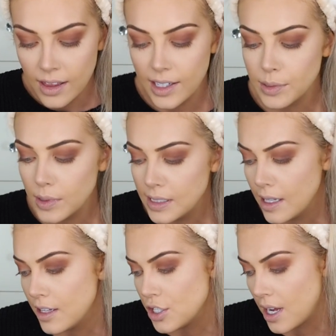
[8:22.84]
This one is
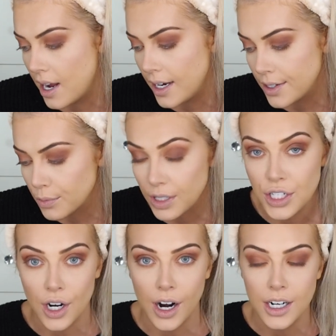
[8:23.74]
in the shade
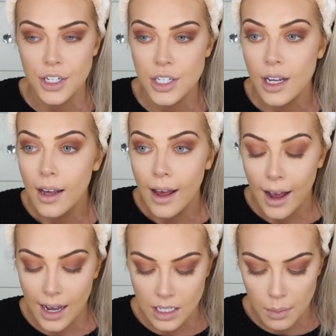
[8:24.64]
Recharged,
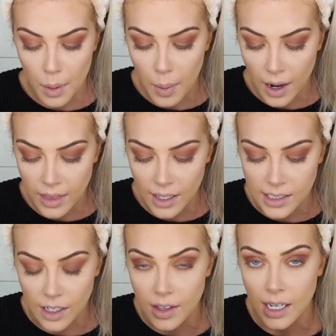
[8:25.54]
and I'm applying
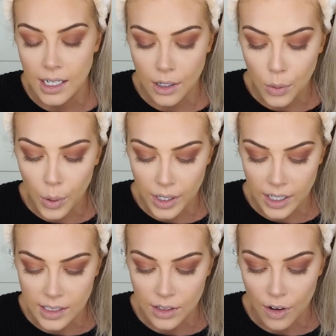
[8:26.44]
this on the inner
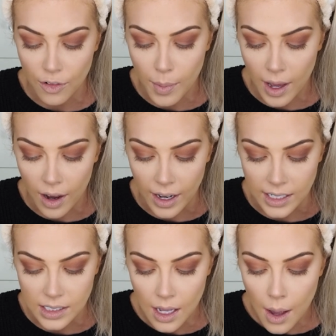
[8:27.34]
corners of my
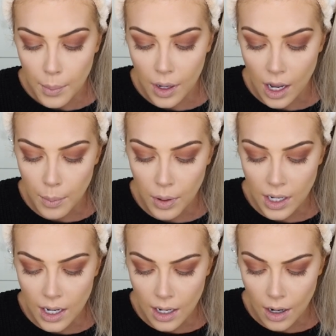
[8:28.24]
eyes, but kind of
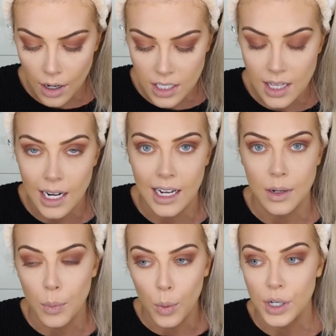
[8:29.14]
bringing it onto the
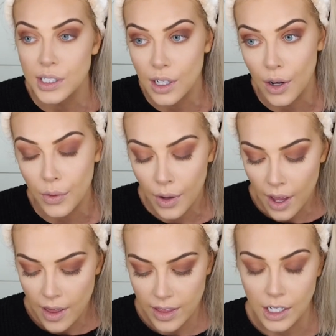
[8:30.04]
lid more so
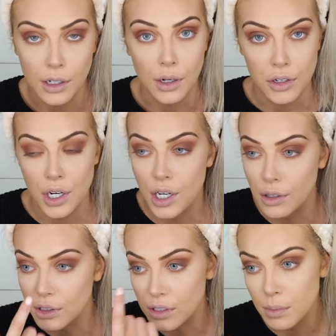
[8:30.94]
than you usually do.
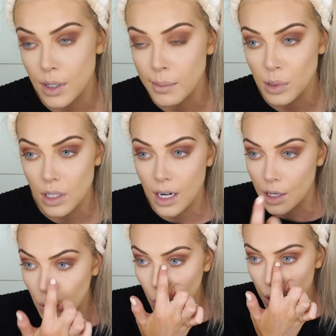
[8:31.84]
So sometimes with an
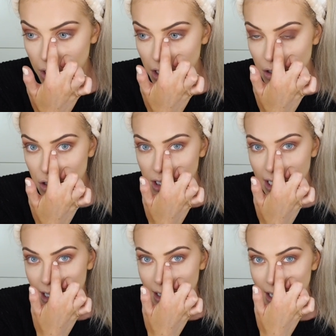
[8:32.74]
inner corner you
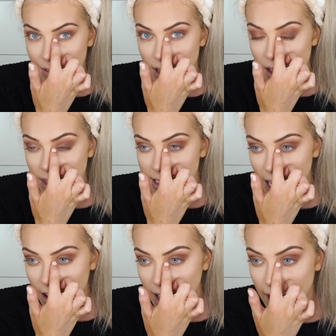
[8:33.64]
just leave it in this
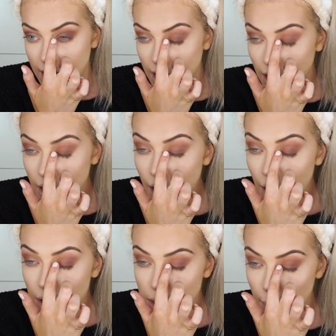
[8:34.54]
area here.
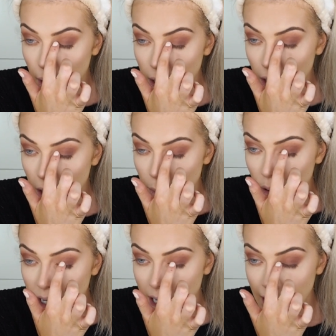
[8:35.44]
So I'm kind of going to
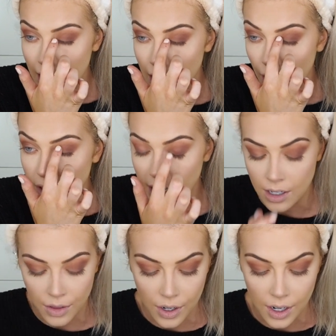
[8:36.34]
bring it in on the
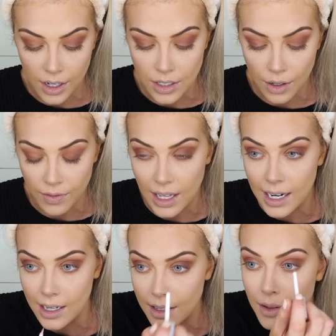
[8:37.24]
inner third of the
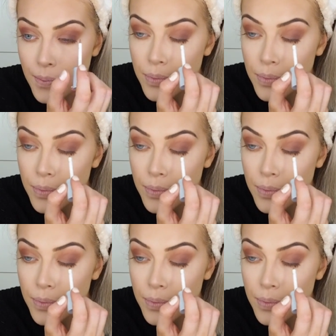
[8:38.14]
lid.